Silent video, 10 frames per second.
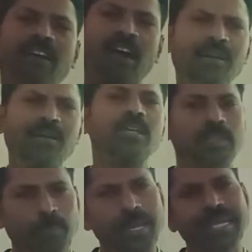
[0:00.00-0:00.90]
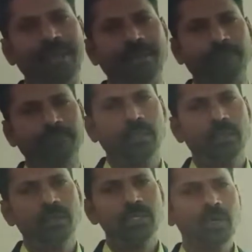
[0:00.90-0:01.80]
speaking.
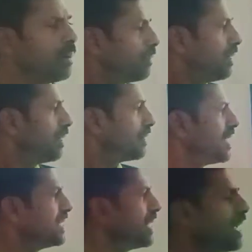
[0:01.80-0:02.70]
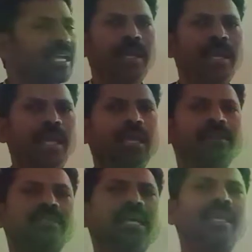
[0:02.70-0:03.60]
So that can be said
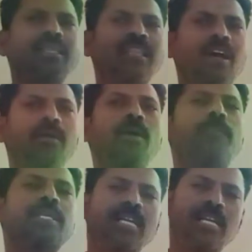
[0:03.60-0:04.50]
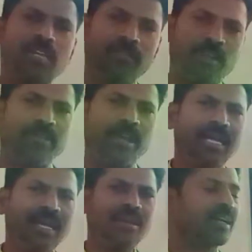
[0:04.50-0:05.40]
in the present perfect
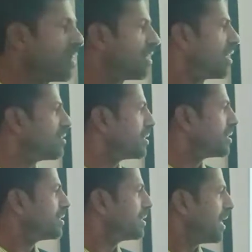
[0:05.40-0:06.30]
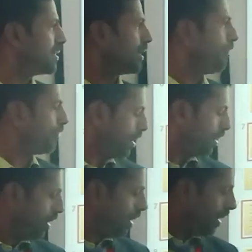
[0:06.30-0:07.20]
continuous tense.
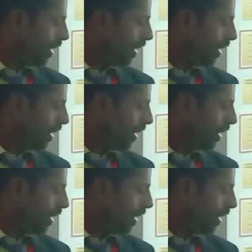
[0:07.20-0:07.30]
And